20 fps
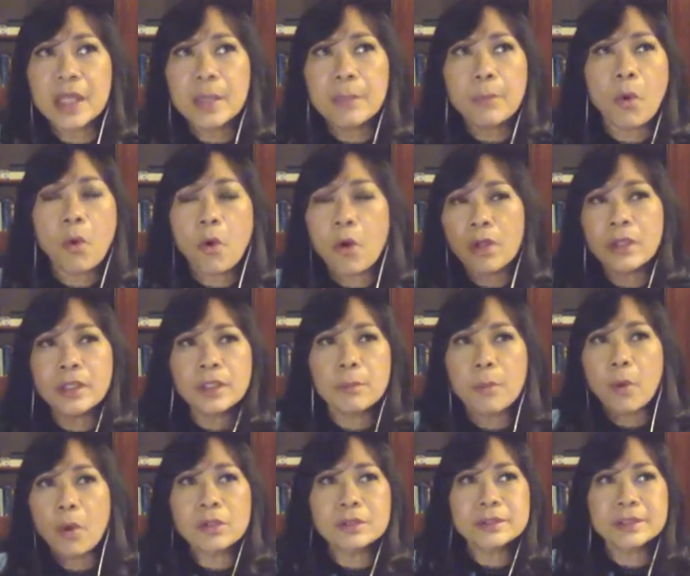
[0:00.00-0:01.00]
keep all
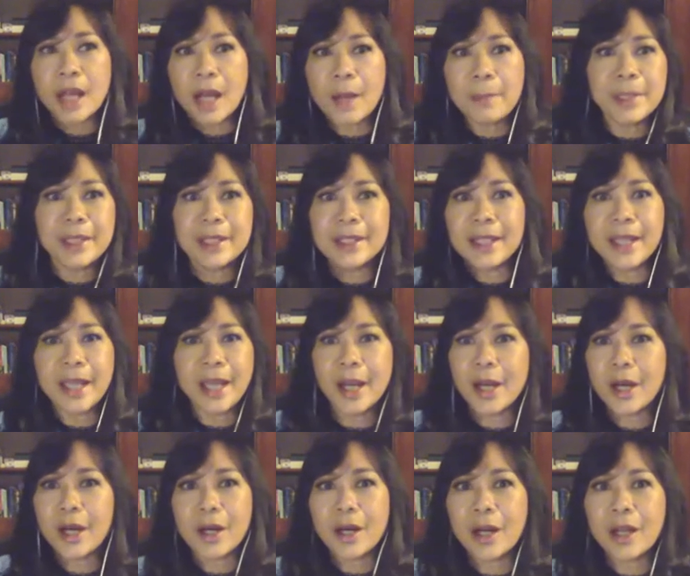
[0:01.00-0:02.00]
the balls up in the
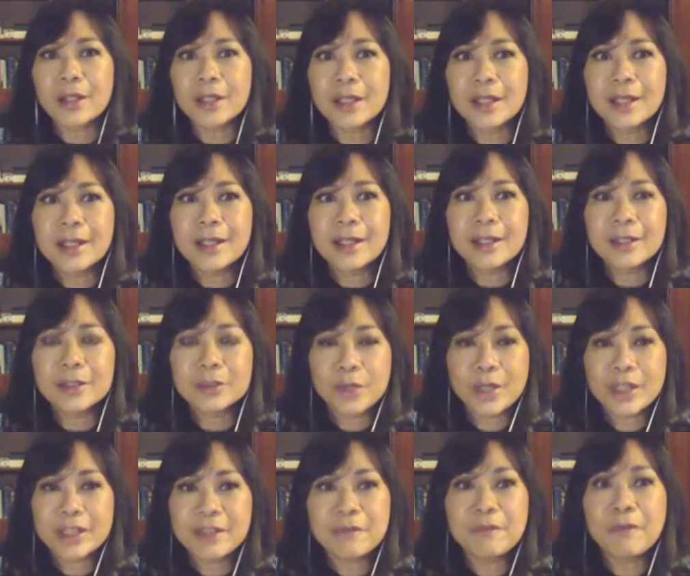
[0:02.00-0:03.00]
air
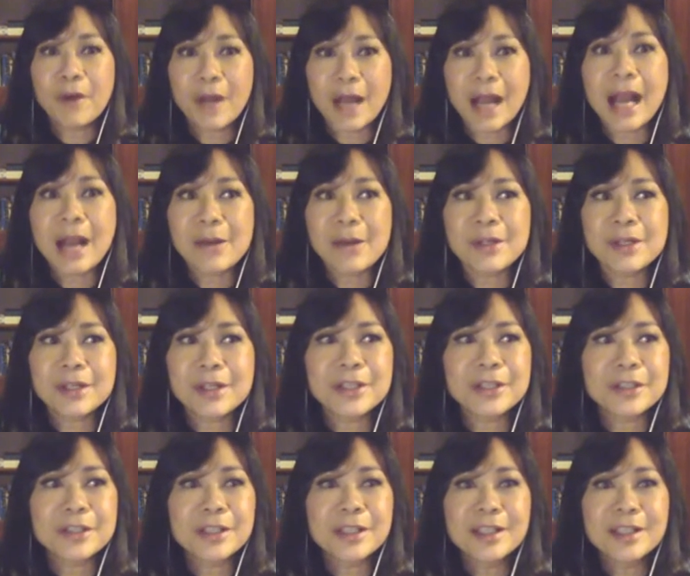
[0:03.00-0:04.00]
24
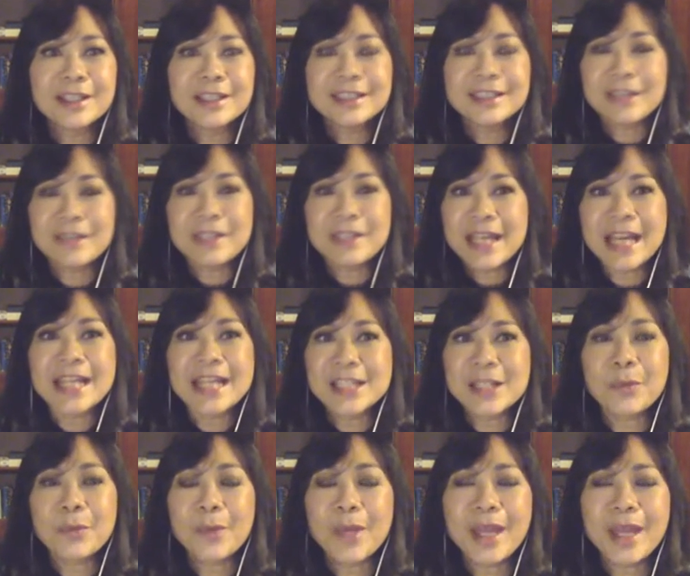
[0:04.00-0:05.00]
hours, 7
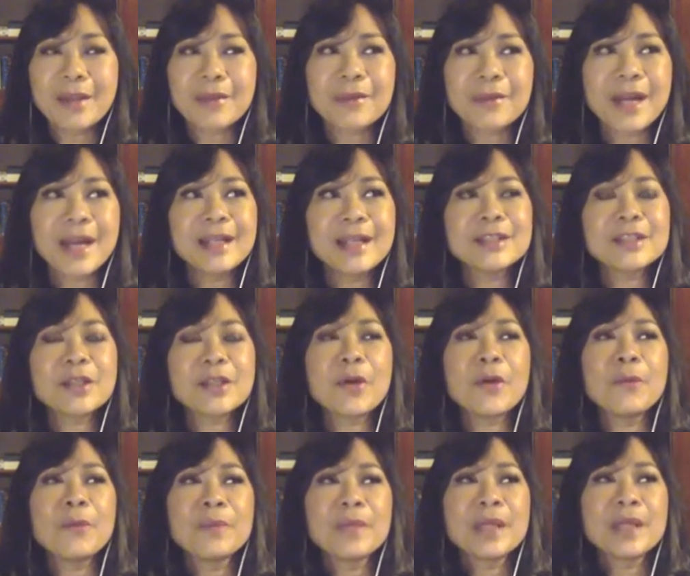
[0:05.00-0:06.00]
days a week, right?
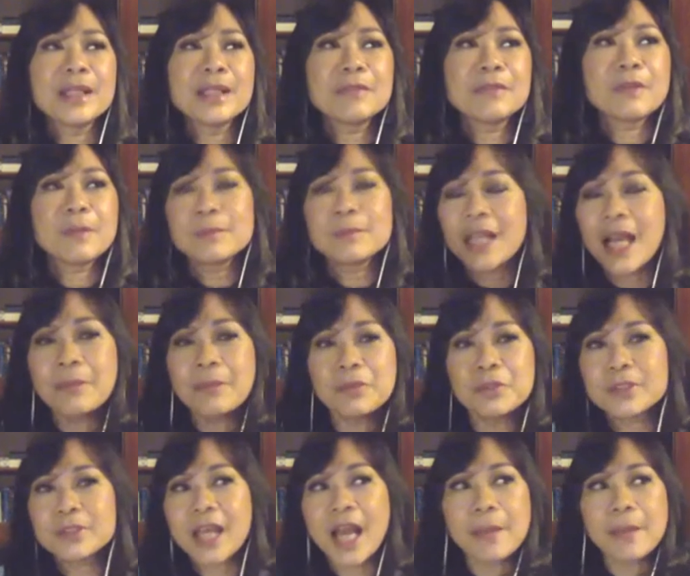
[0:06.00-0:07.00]
So from
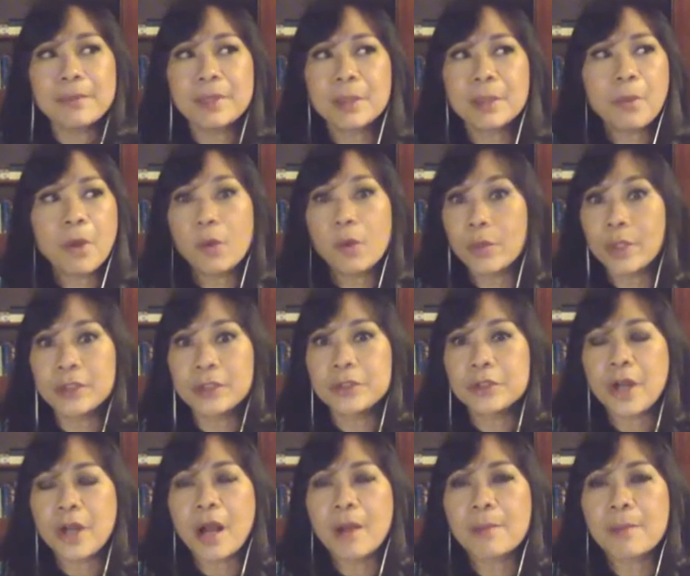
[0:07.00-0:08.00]
time to time, the ball will
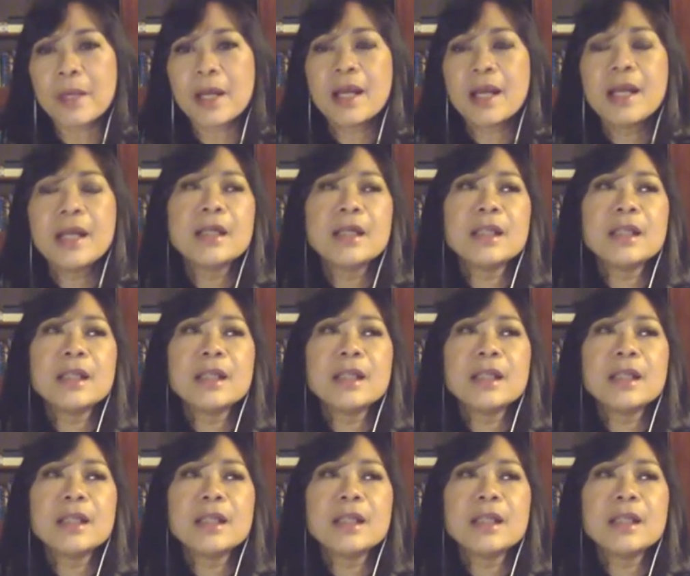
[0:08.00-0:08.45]
drop.